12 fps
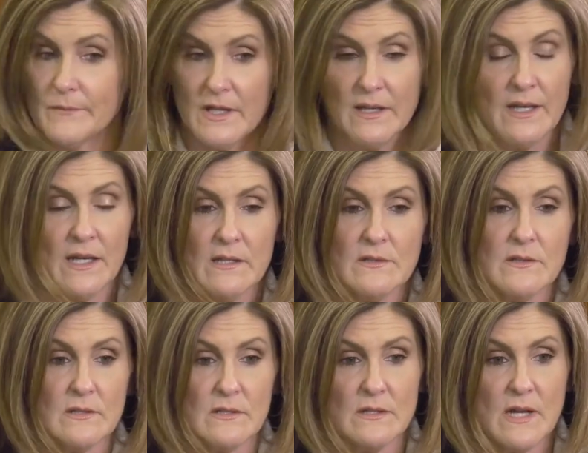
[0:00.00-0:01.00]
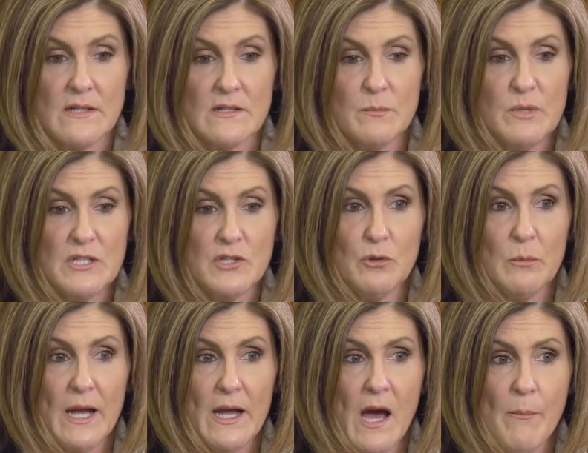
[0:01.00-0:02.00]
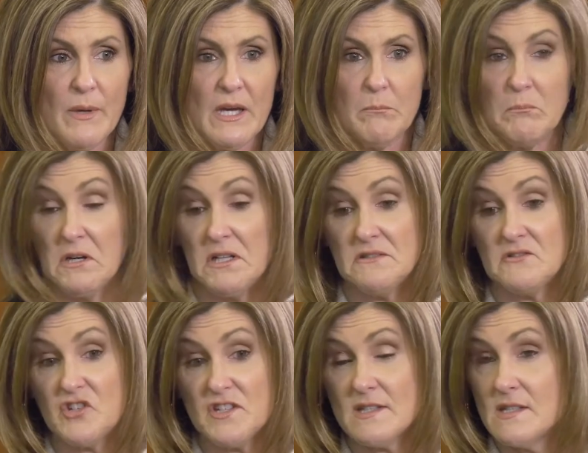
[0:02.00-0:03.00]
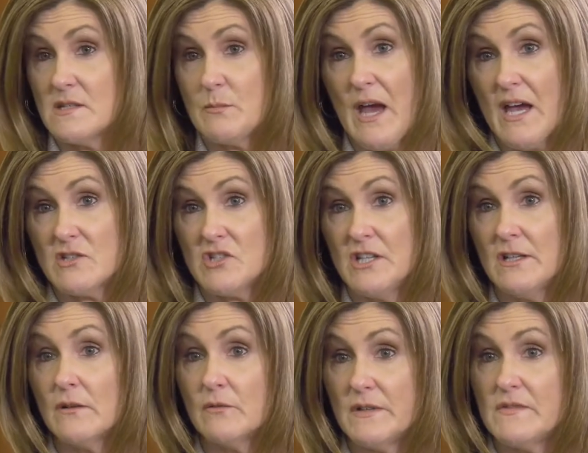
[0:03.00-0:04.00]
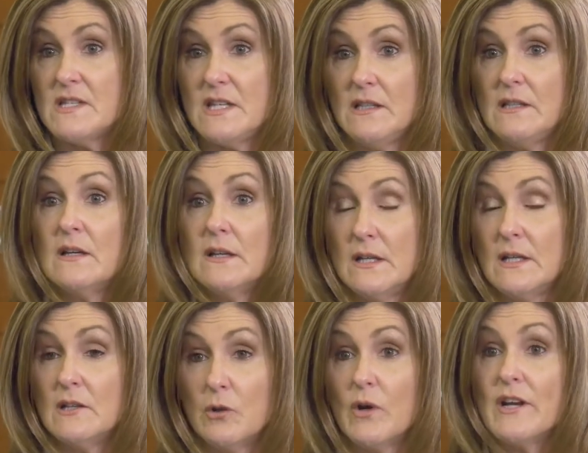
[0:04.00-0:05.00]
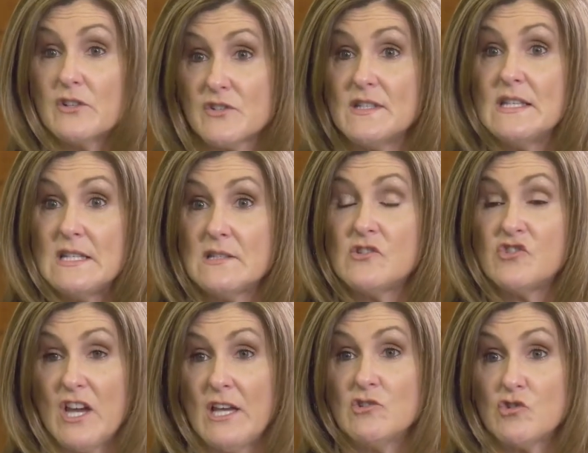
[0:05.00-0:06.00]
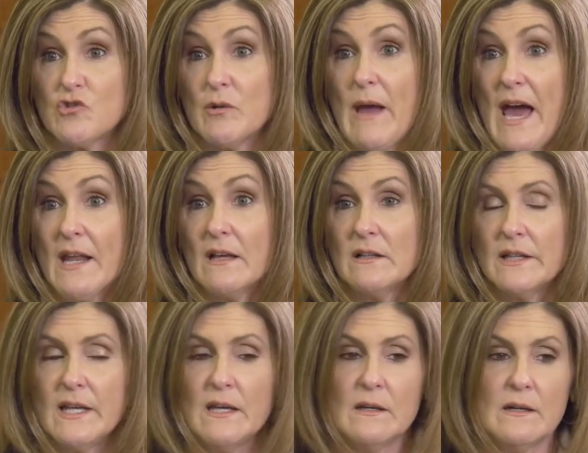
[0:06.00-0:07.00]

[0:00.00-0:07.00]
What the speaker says: Again, not to be too myopic, but just this past year, we've seen lawyers' needs change dramatically.